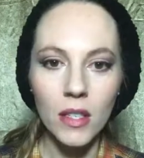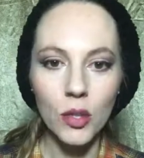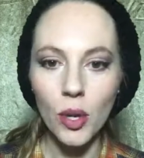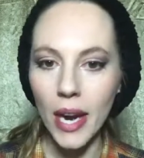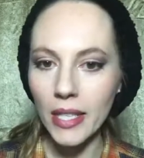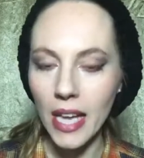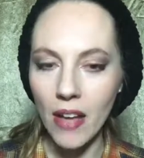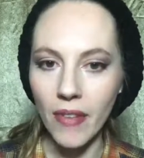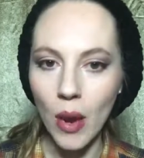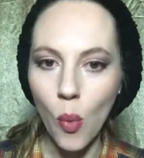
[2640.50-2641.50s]
You guys
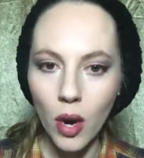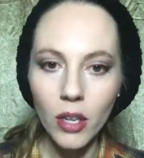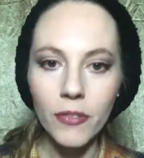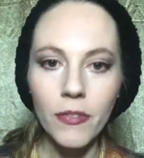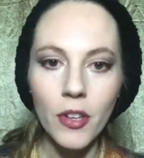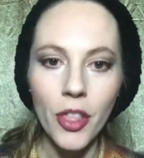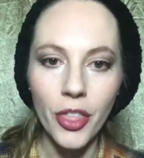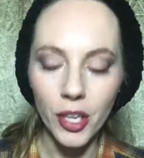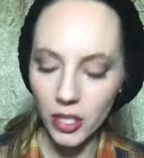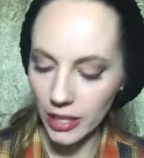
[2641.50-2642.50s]
have a wonderful
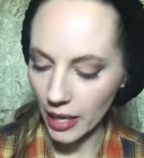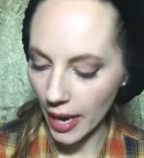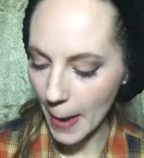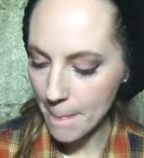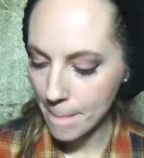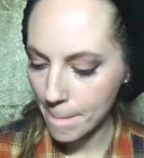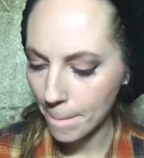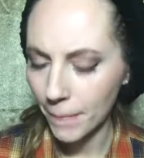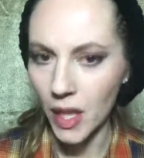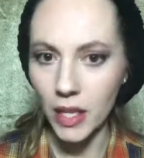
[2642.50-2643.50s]
Thursday night.
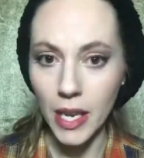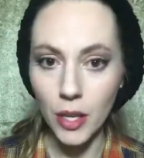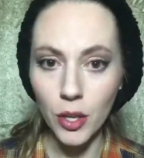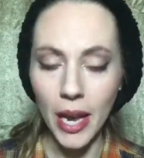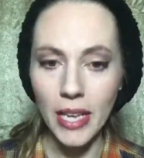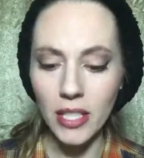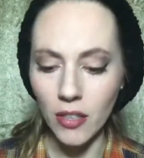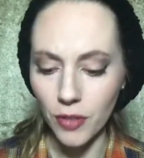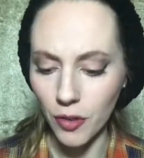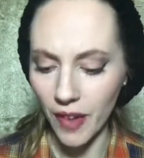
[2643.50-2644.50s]
Again, you guys,
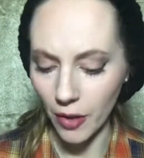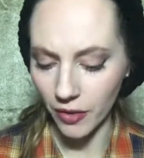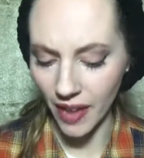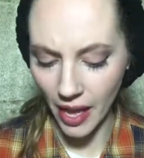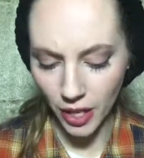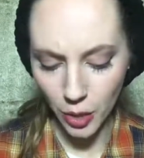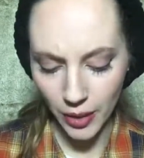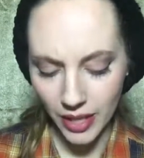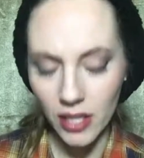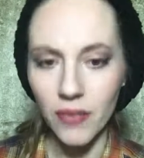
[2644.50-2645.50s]
if you found value
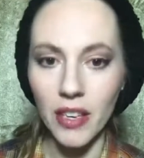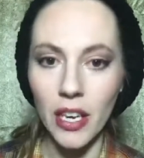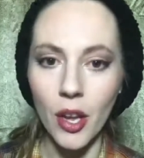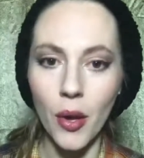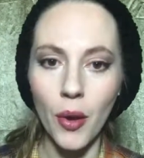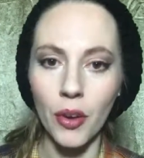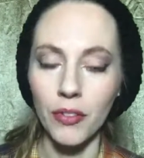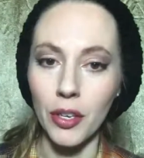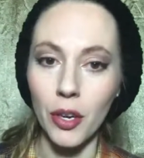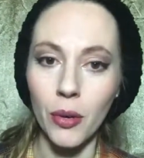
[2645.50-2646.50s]
in this video, or
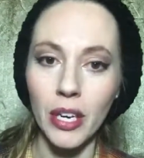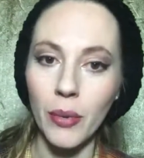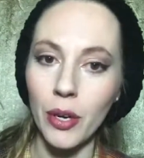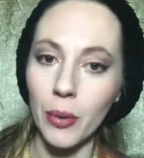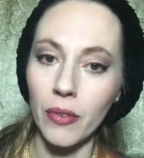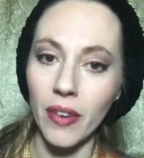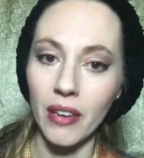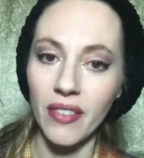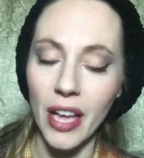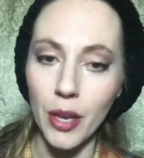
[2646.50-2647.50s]
if you know anyone who would
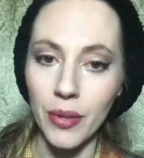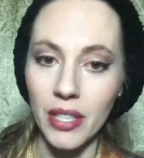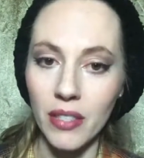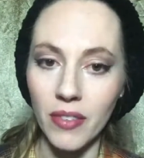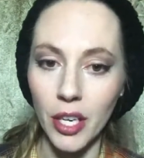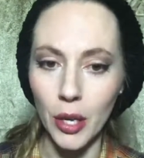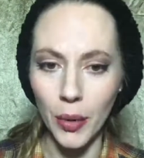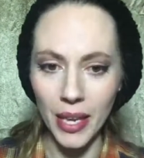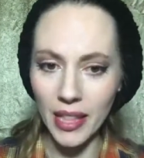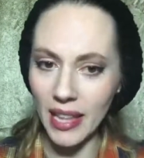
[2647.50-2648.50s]
find value in this video,
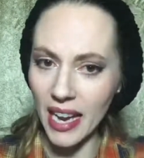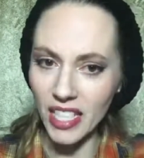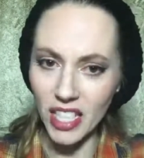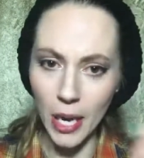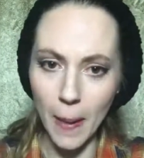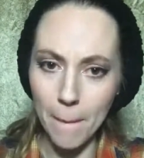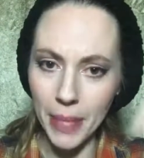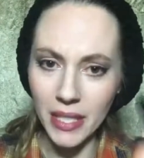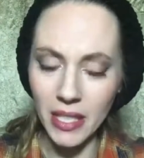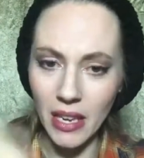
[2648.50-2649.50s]
hit that share
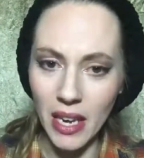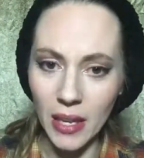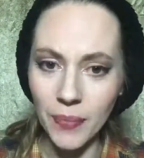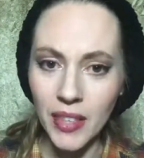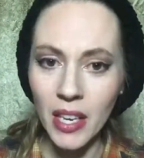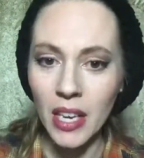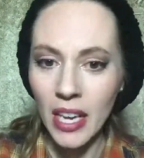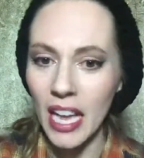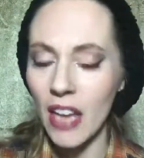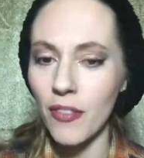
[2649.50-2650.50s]
button.
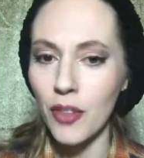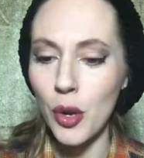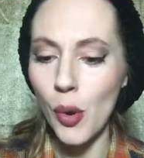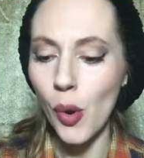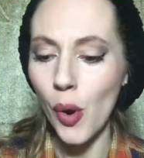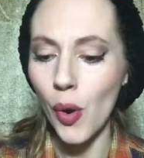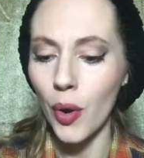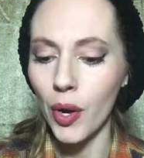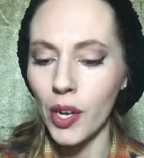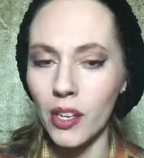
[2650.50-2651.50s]
If you
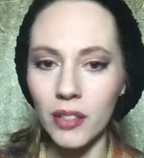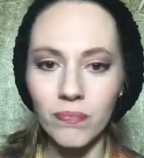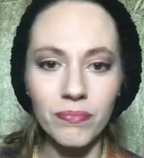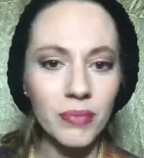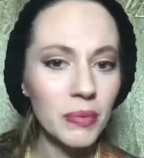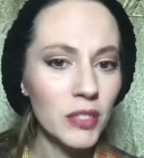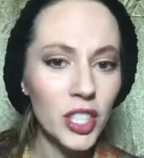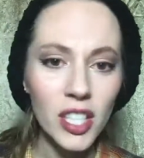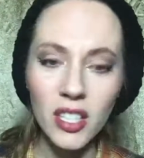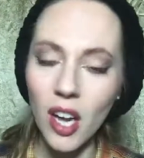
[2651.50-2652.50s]
are
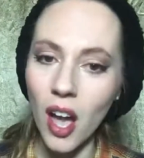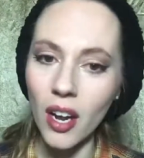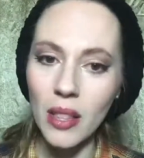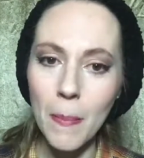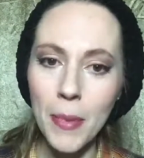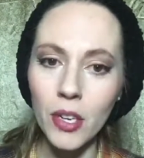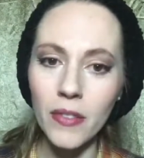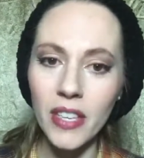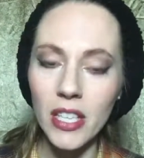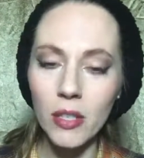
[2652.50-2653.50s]
just caught in the middle of
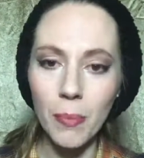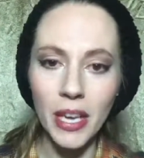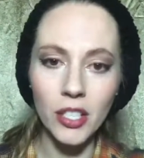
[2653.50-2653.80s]
this, make